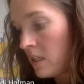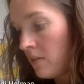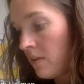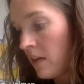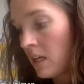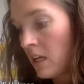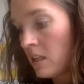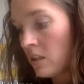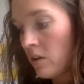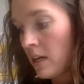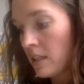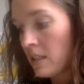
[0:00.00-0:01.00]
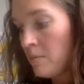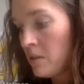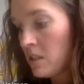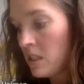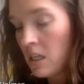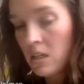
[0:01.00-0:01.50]
see if I can get the correct
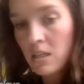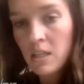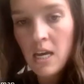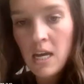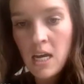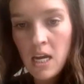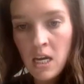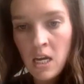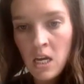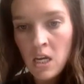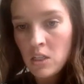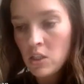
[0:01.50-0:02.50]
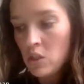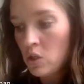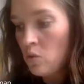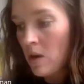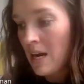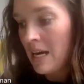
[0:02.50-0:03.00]
numbers in here today.
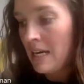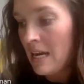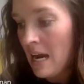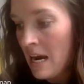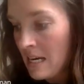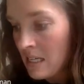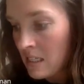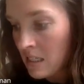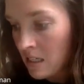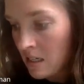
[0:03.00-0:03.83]
288.